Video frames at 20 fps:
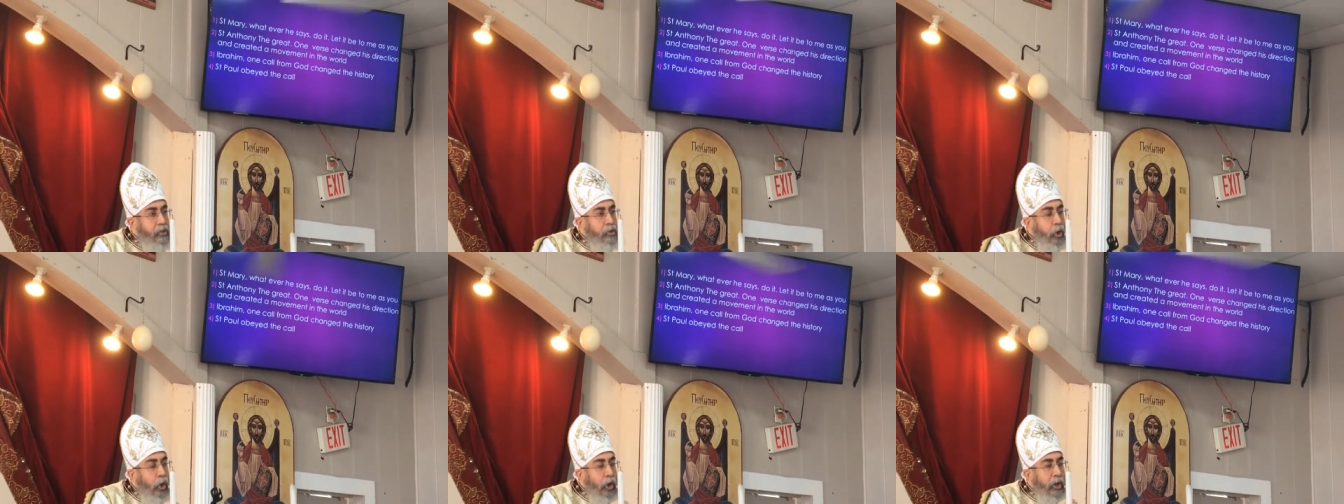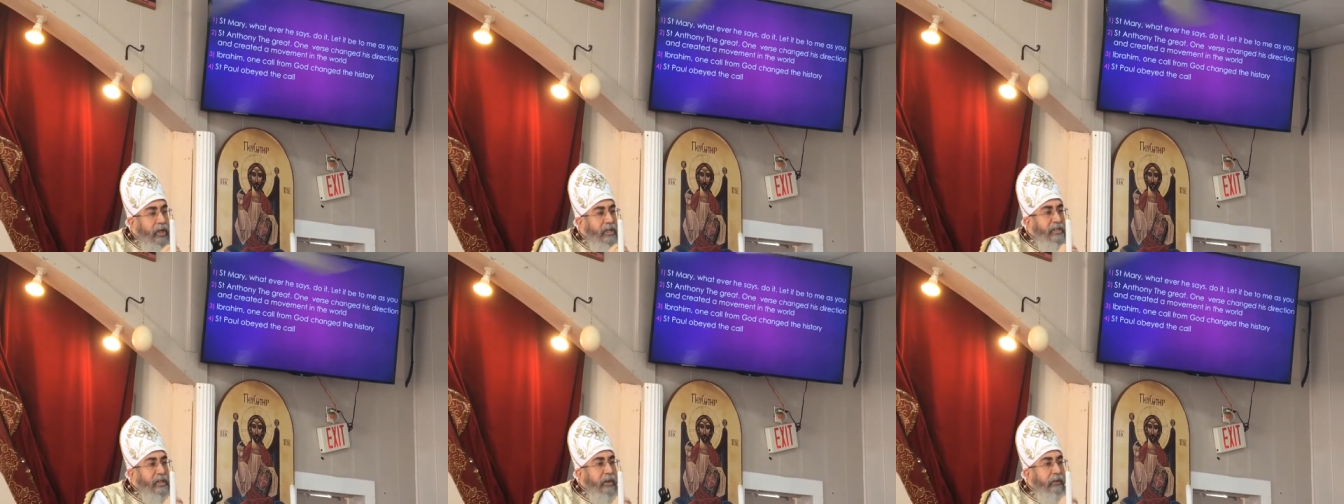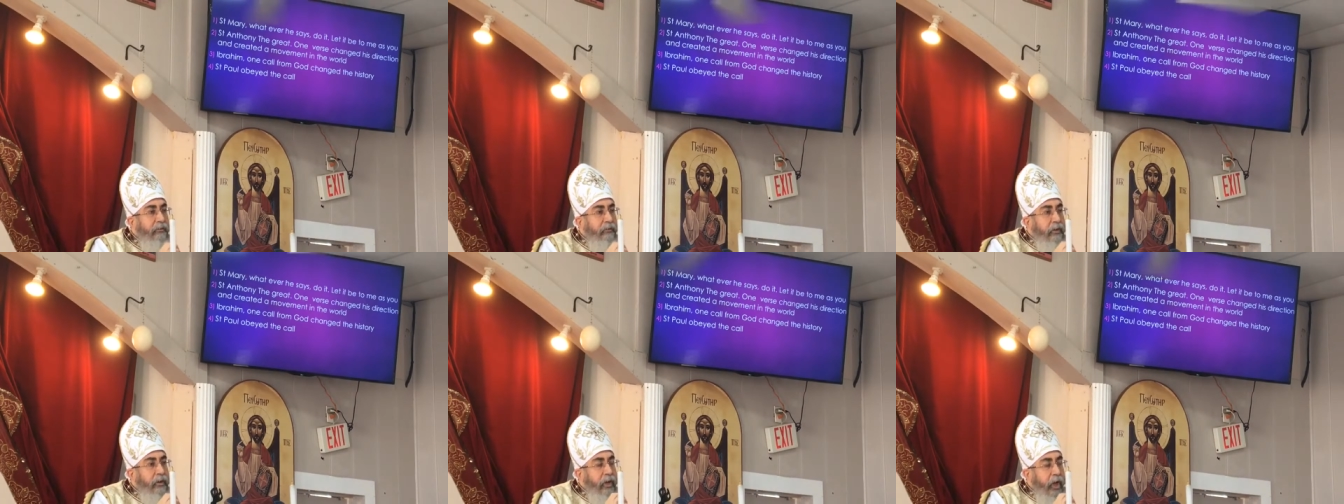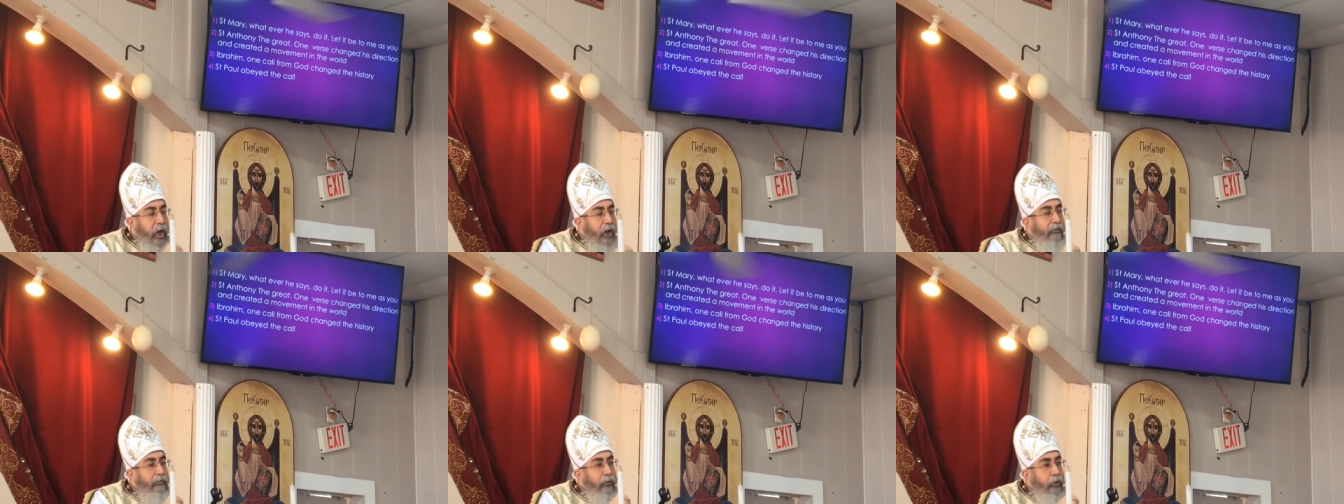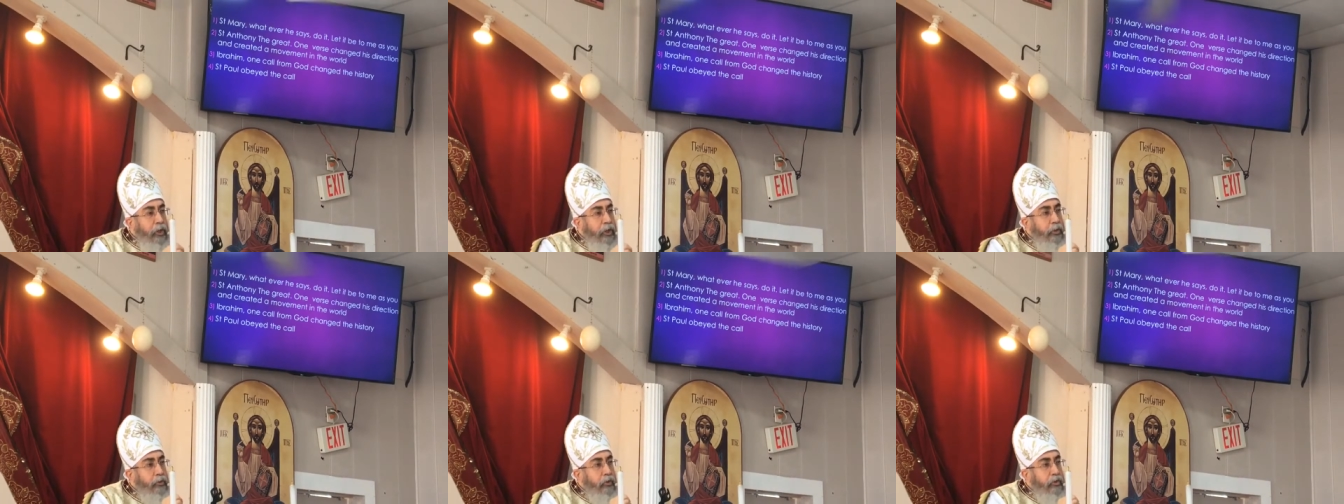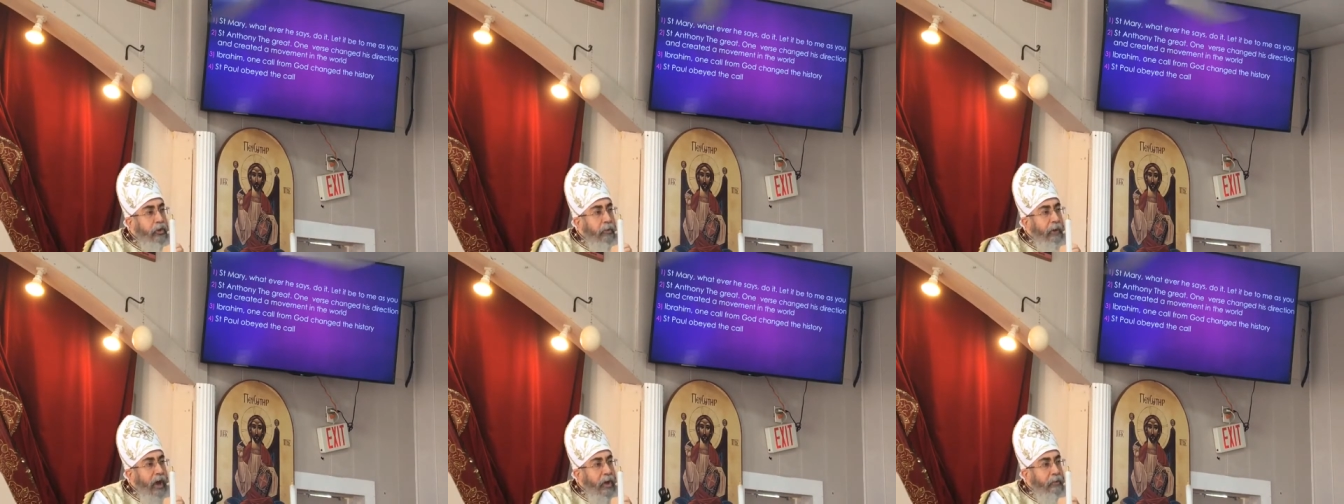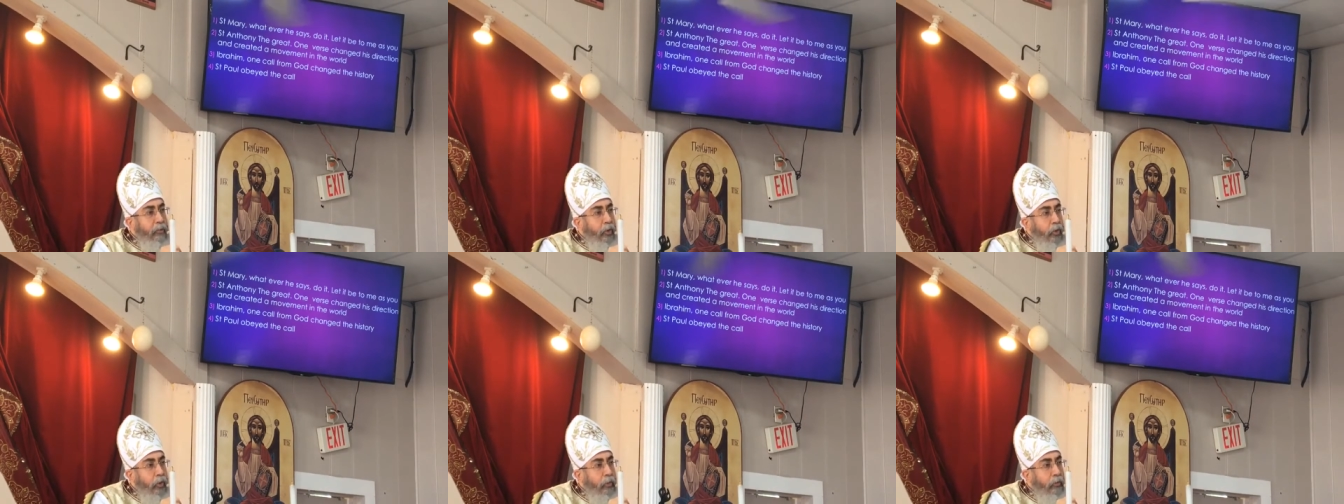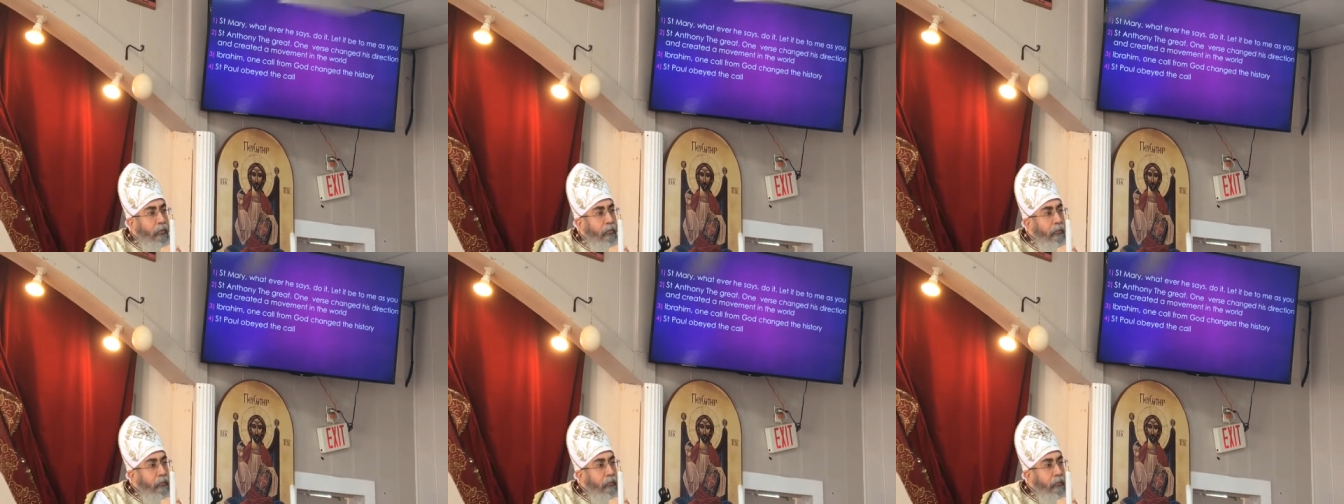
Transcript: So listen carefully to the Bible.